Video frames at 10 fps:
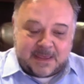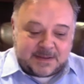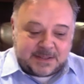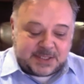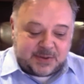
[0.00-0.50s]

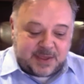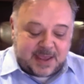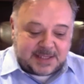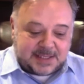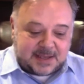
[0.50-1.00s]
so
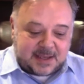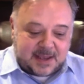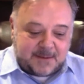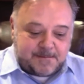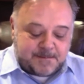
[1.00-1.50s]
that
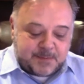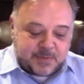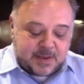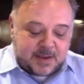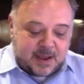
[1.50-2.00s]

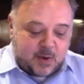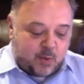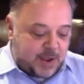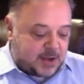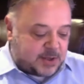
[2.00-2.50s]

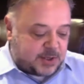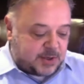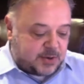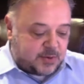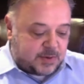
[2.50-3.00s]
we could
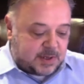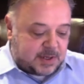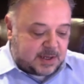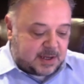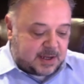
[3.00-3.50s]
do
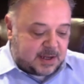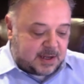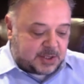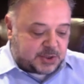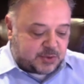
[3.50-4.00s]

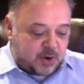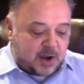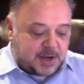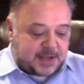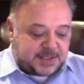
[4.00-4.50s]
a
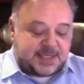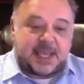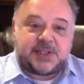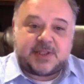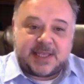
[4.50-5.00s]
drawdown
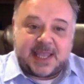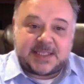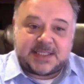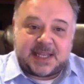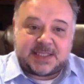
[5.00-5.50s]
schedule
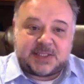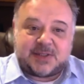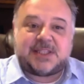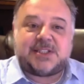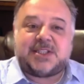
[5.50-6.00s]
against that. So
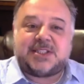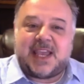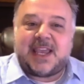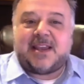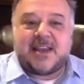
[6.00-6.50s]
let's just
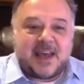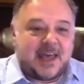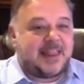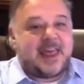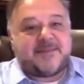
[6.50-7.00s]
say
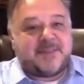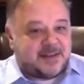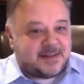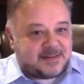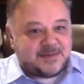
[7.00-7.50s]

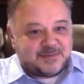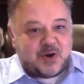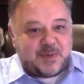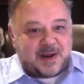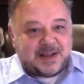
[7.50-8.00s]
11
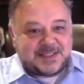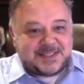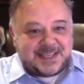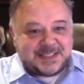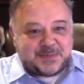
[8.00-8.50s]
robots
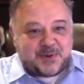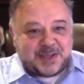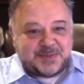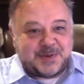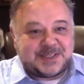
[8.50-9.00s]
is a
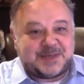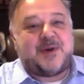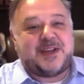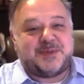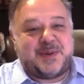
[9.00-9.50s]
price
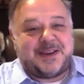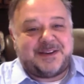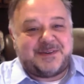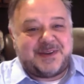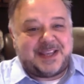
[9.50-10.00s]
break.
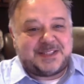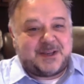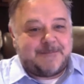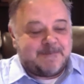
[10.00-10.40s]
Okay, so